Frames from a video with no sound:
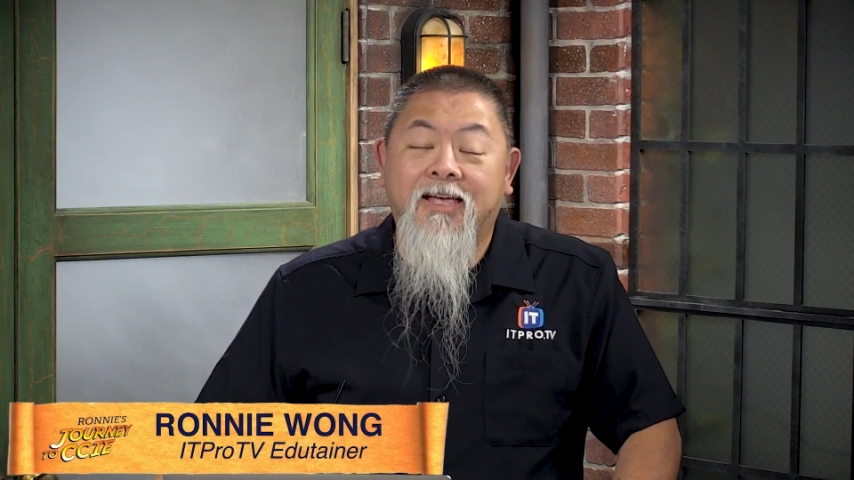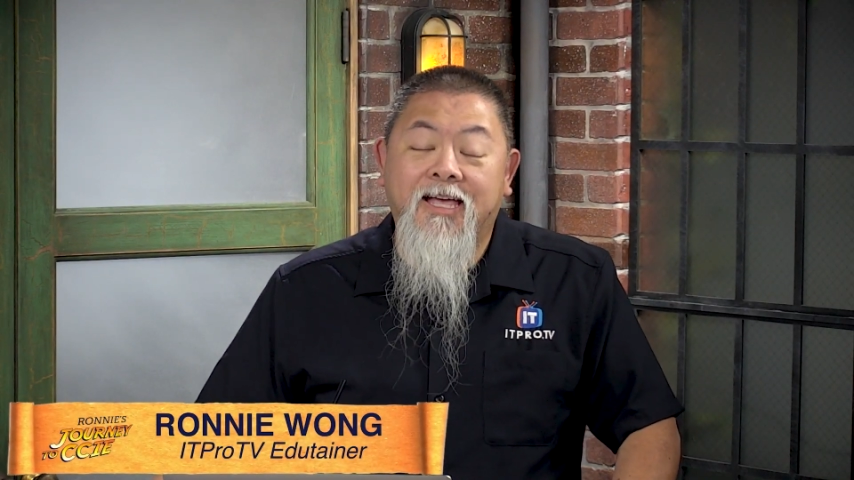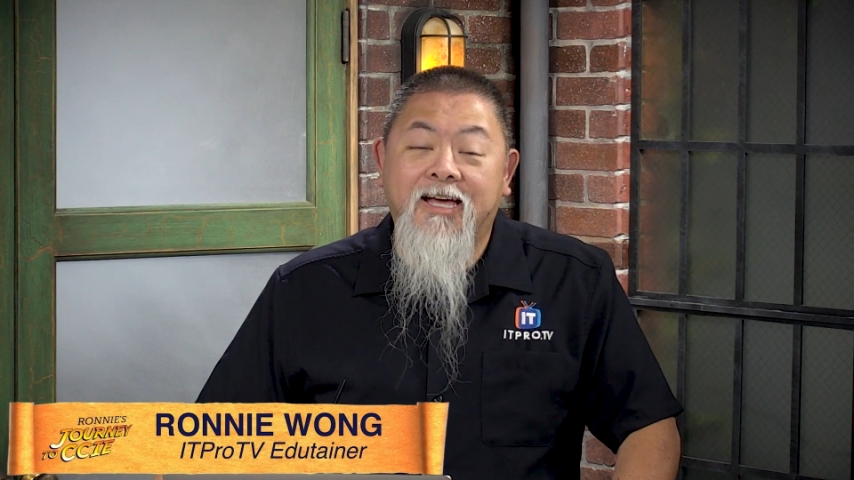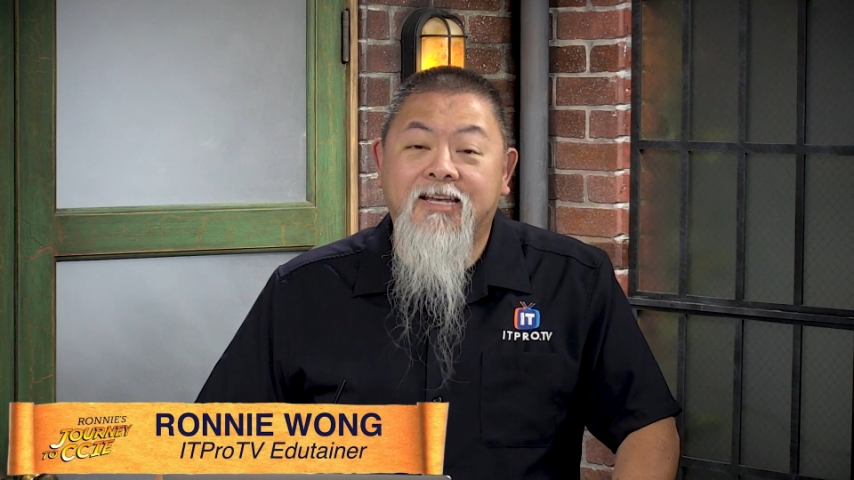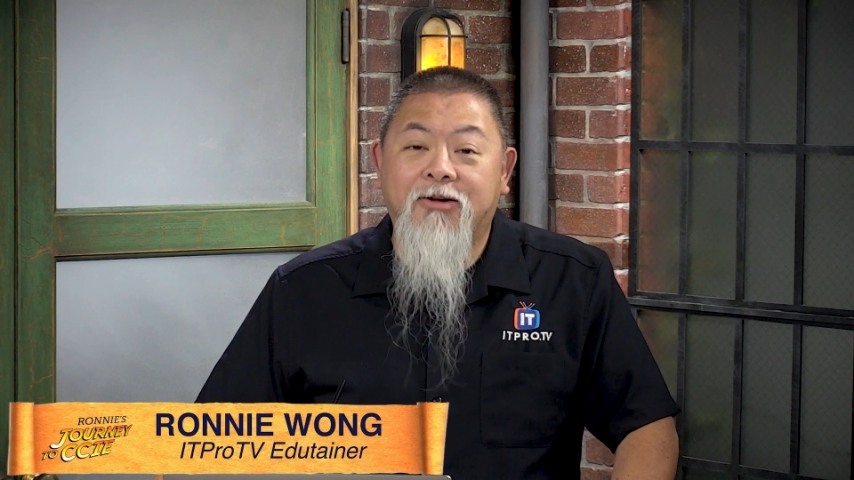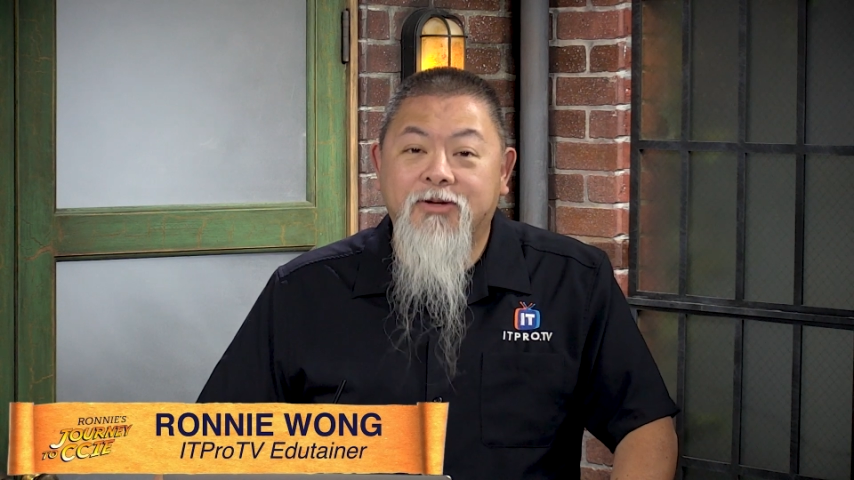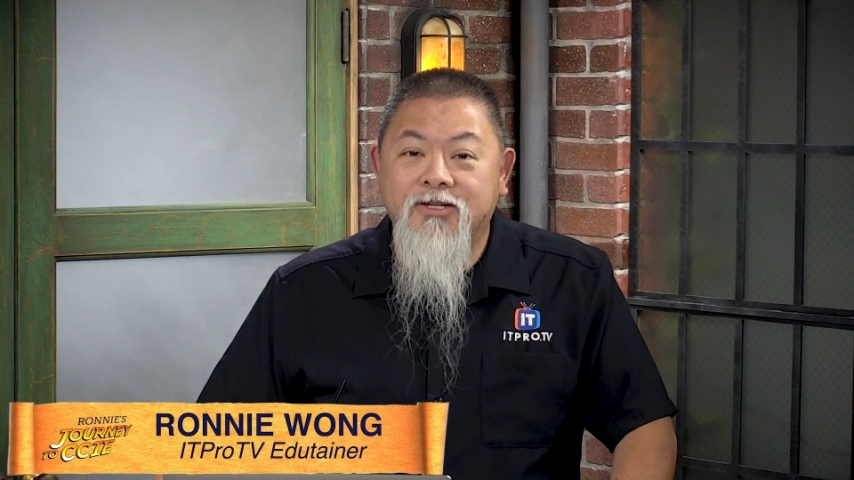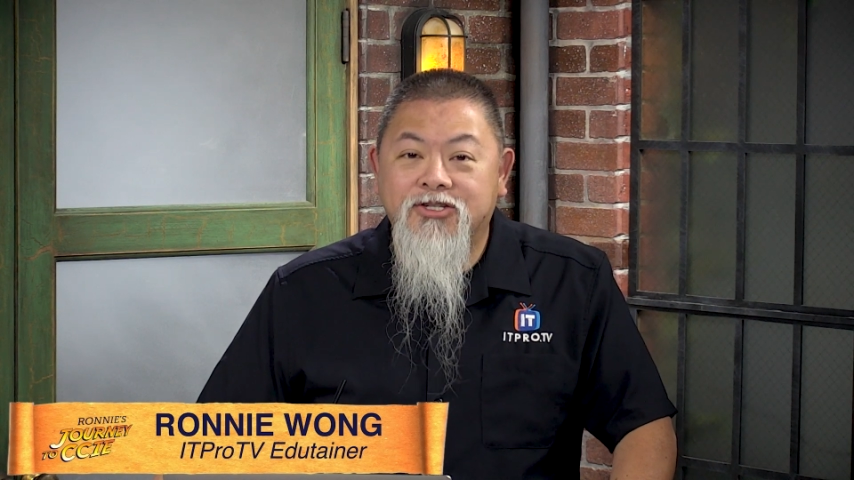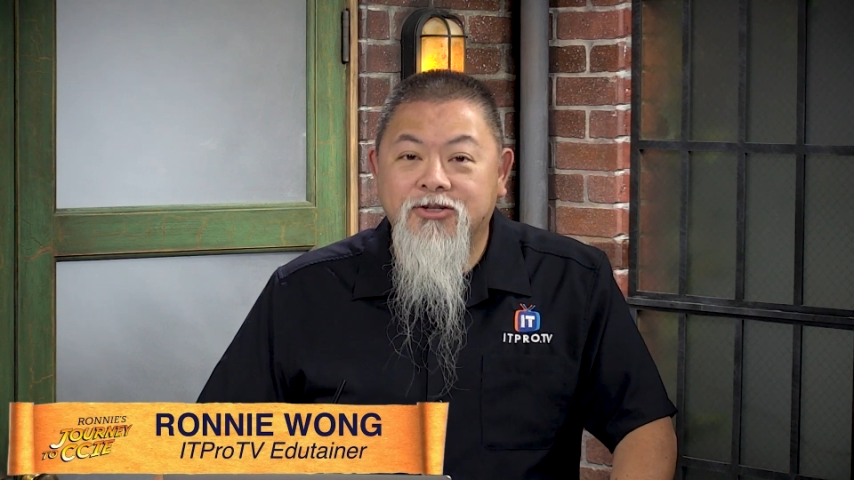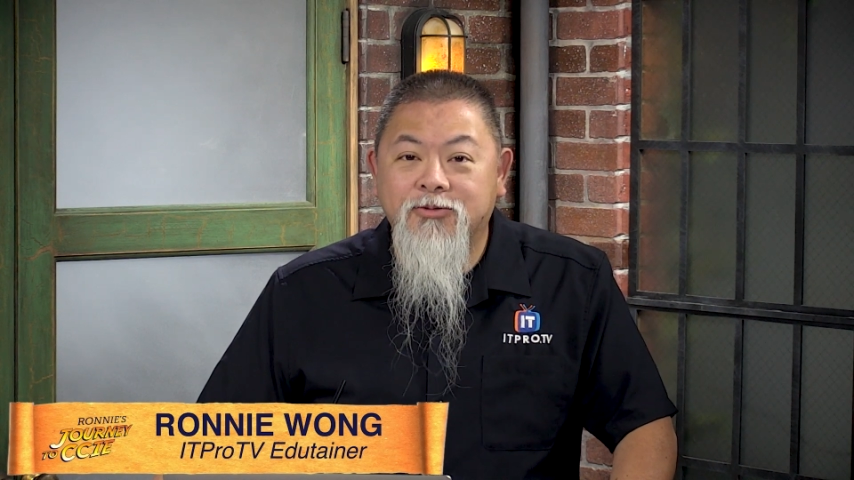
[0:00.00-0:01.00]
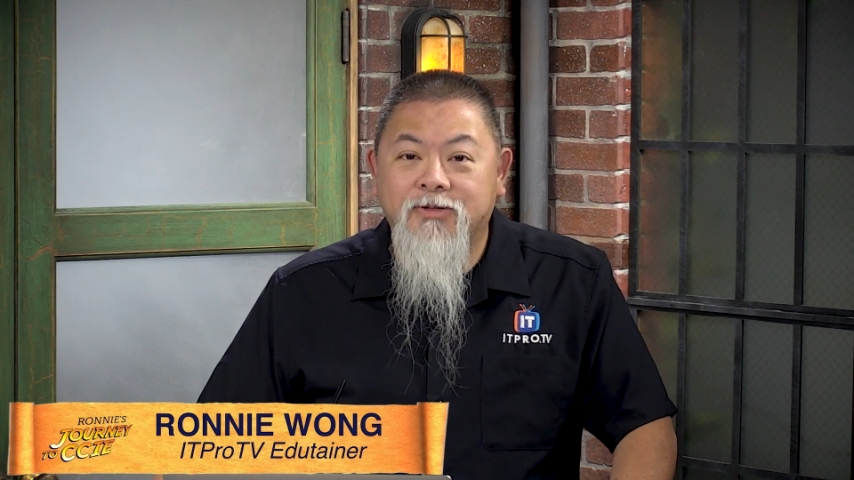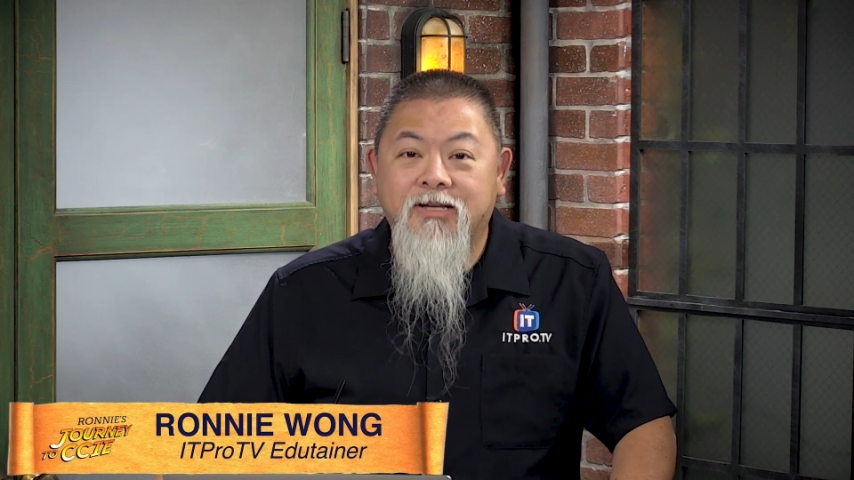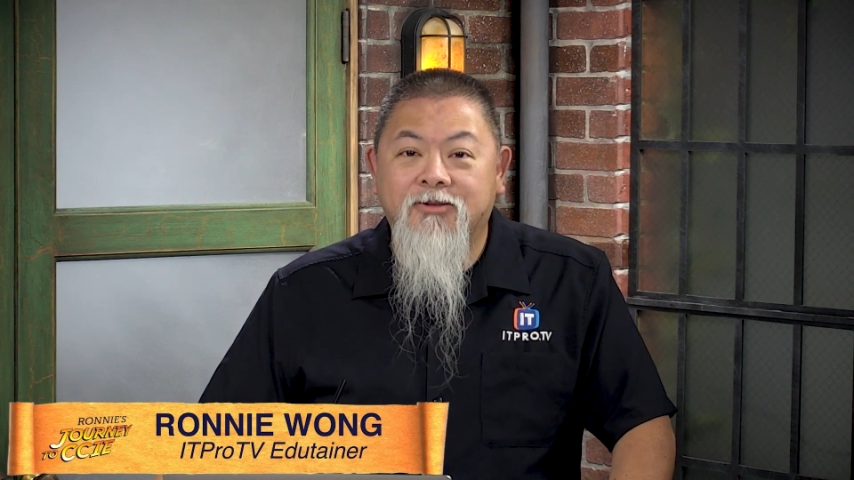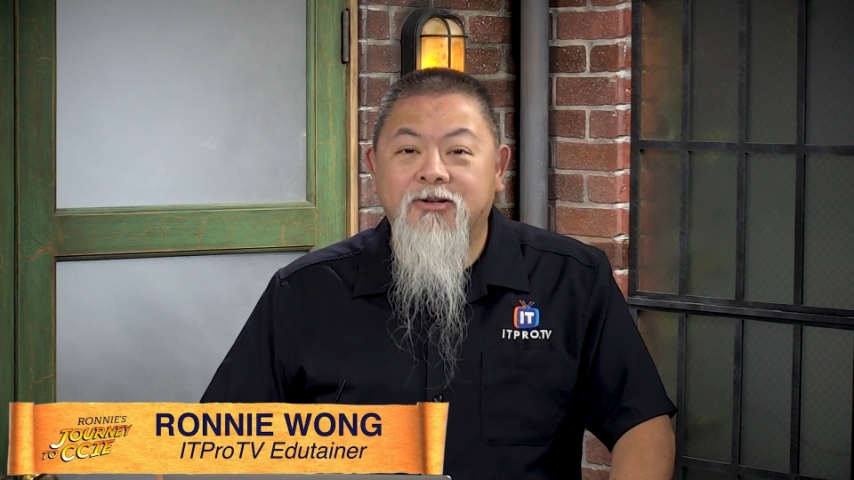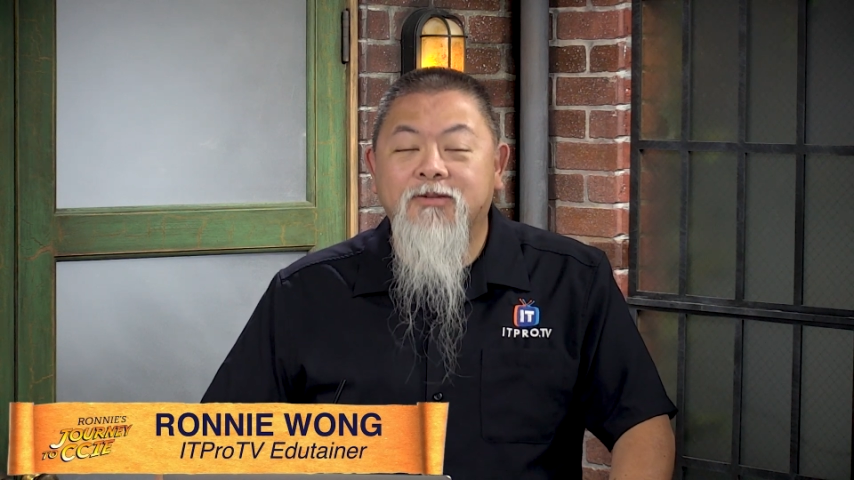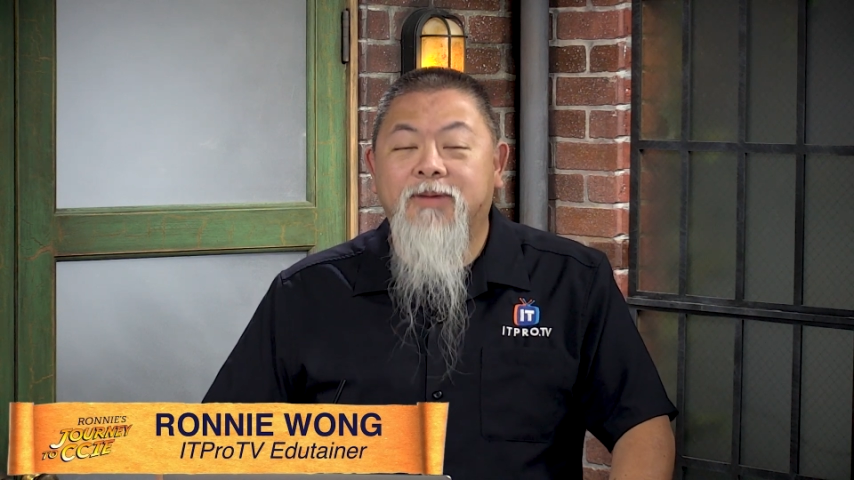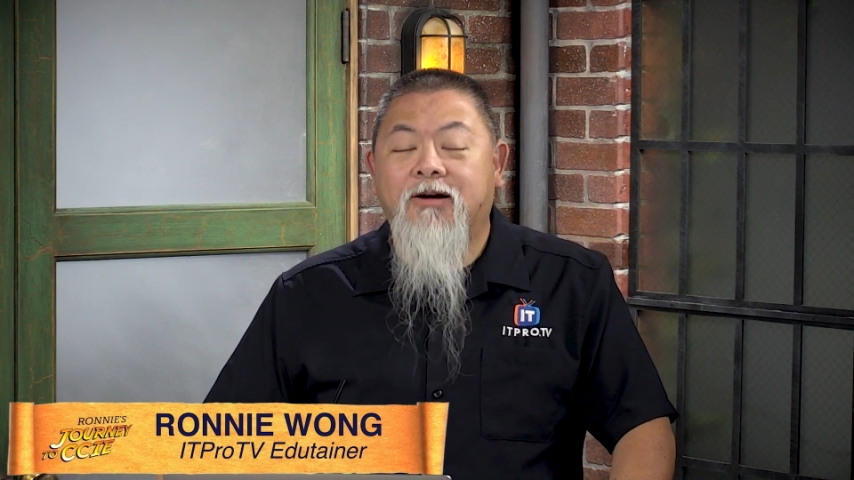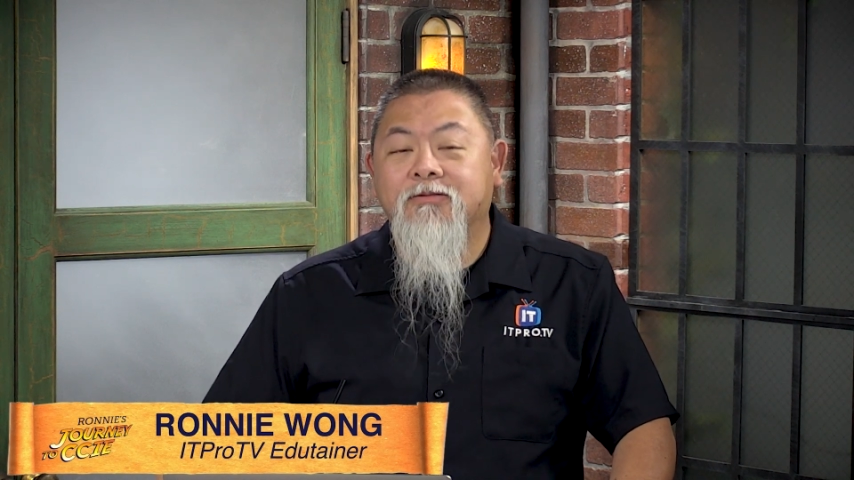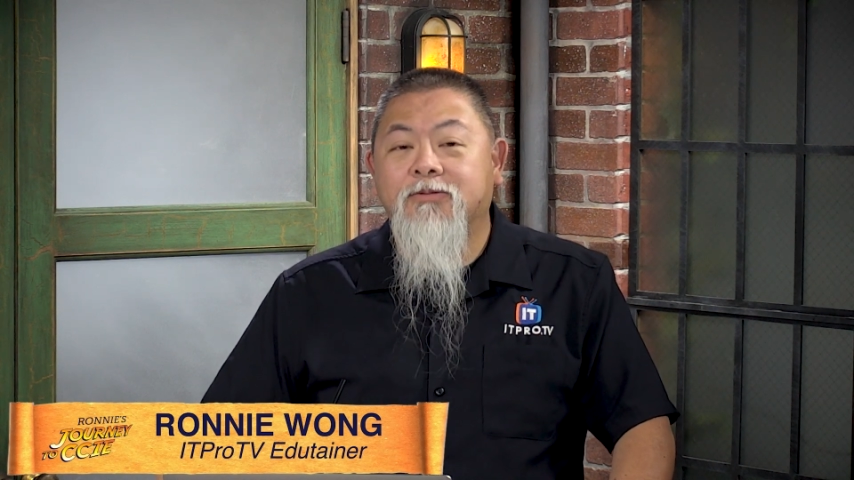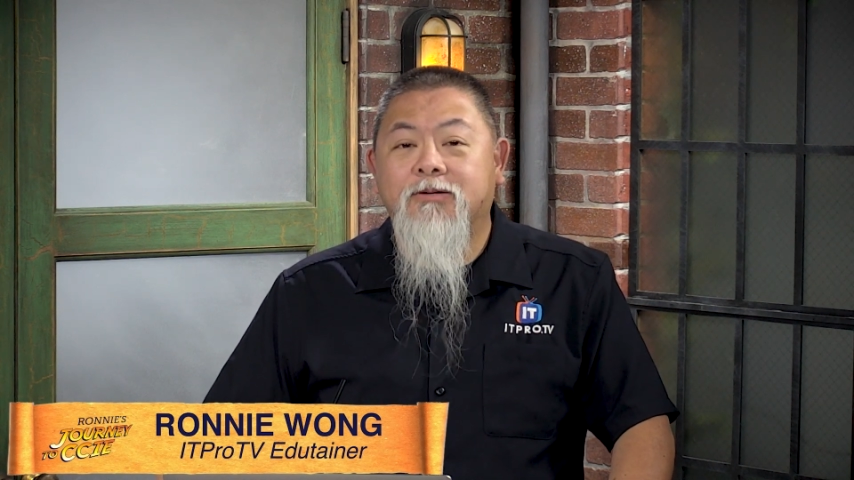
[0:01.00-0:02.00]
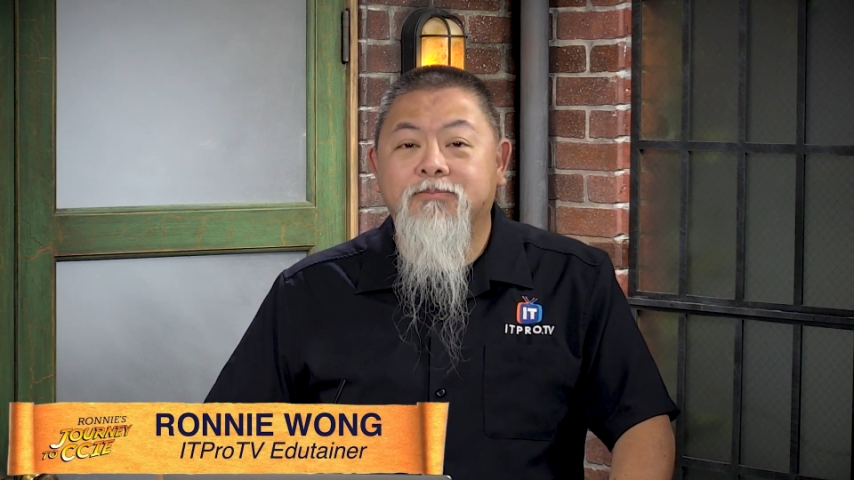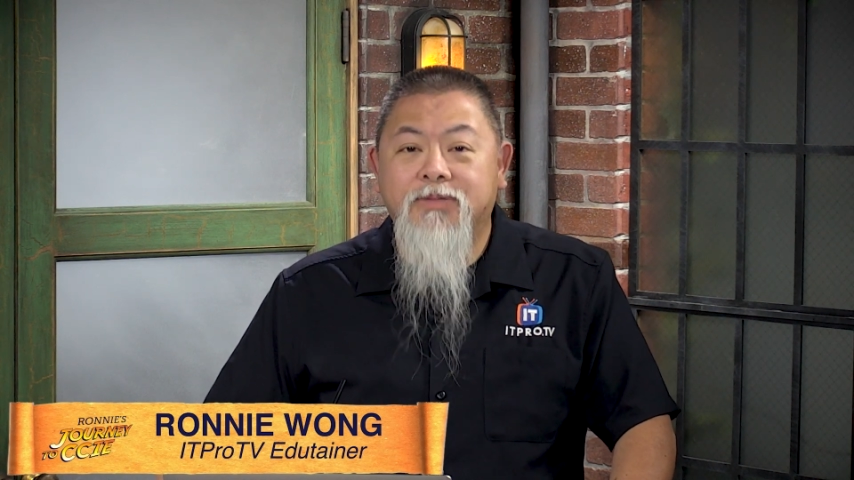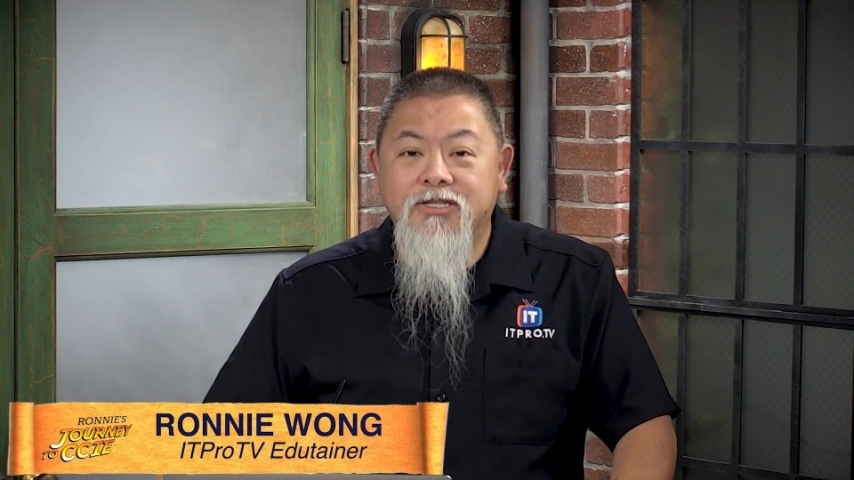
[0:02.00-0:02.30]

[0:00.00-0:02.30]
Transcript: And I want to show you what I learned about, well,